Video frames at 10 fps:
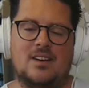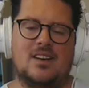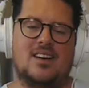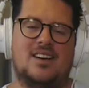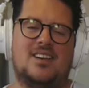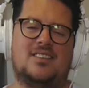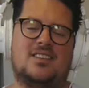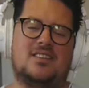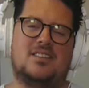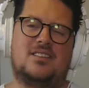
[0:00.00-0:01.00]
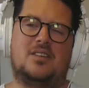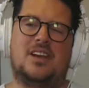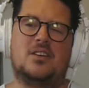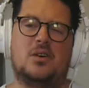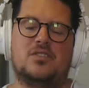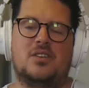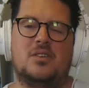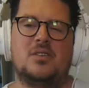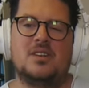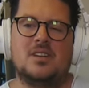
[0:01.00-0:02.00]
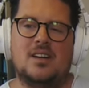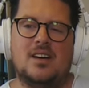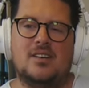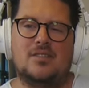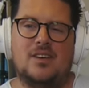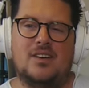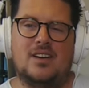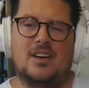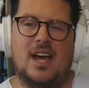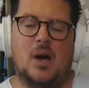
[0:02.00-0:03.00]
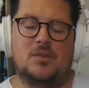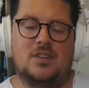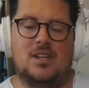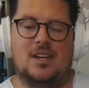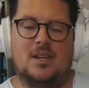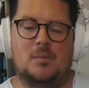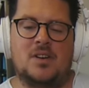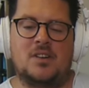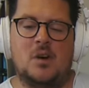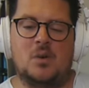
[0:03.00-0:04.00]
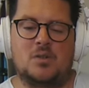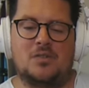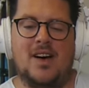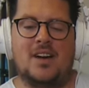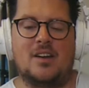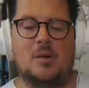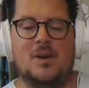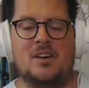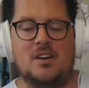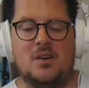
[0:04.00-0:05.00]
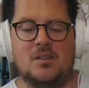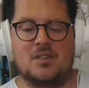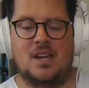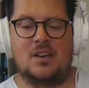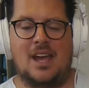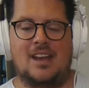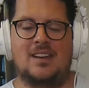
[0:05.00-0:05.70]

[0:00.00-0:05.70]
so, uh, so, so, then you also uh, eh, eh, helps the, the printer owners to find other printer owners exactly.